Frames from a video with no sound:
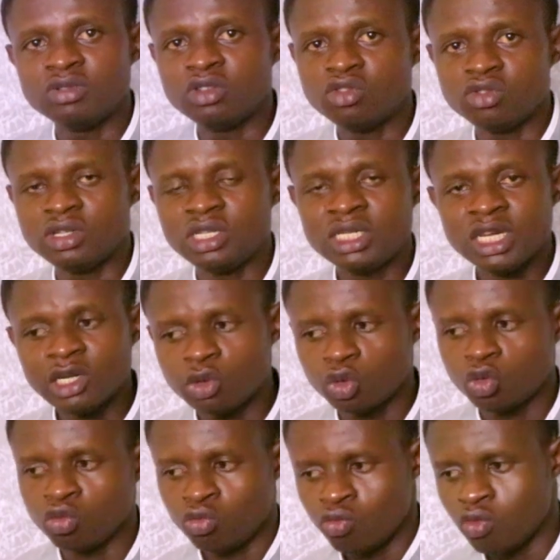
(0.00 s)
between the
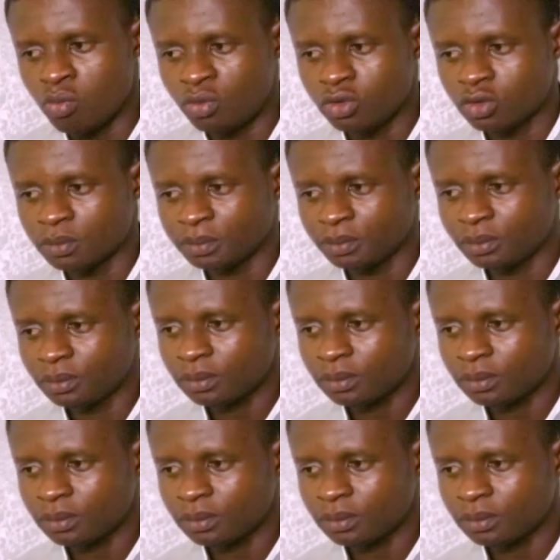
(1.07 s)
two groups.